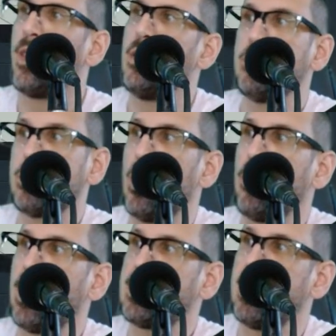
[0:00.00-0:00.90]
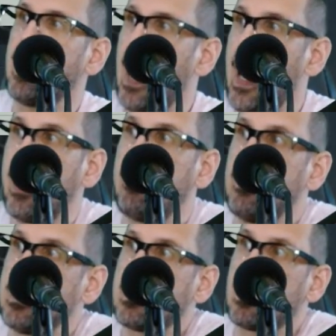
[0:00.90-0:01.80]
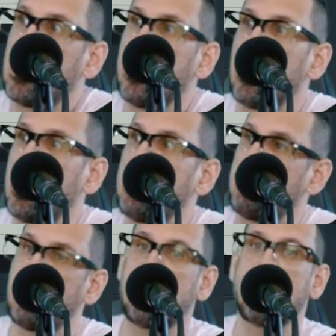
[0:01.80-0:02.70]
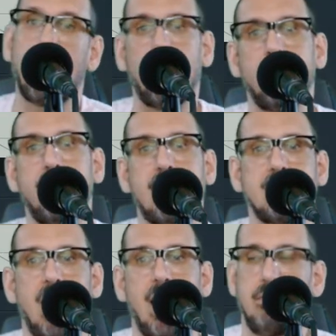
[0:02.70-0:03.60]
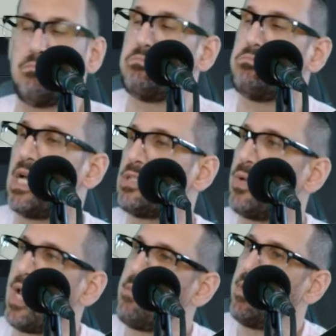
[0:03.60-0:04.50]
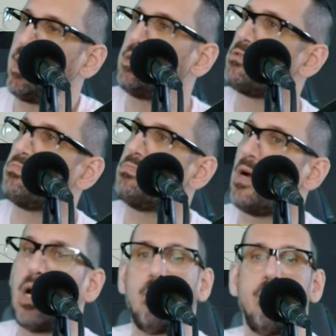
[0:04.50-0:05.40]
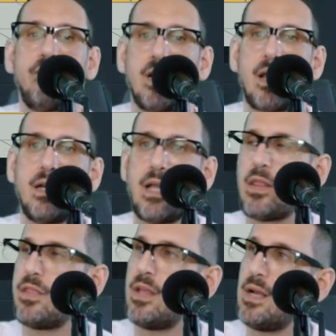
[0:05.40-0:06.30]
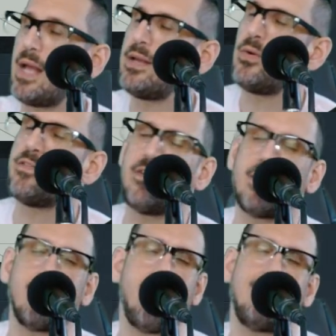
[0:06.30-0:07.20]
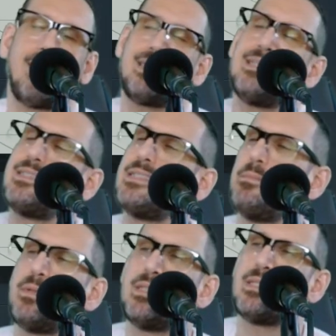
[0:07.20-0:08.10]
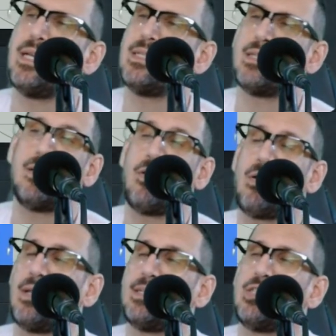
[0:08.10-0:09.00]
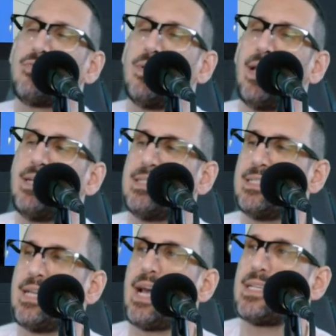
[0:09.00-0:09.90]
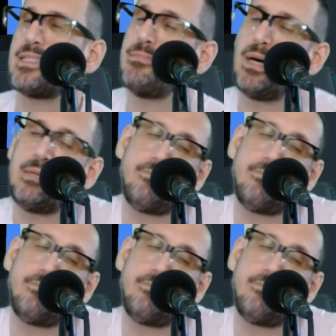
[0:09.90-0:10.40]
So that's it. The N is clearly start on the next line. That's what N means. All right, we figured out another thing. I know we're figuring out like the simplest things, and they're all like just related to text, but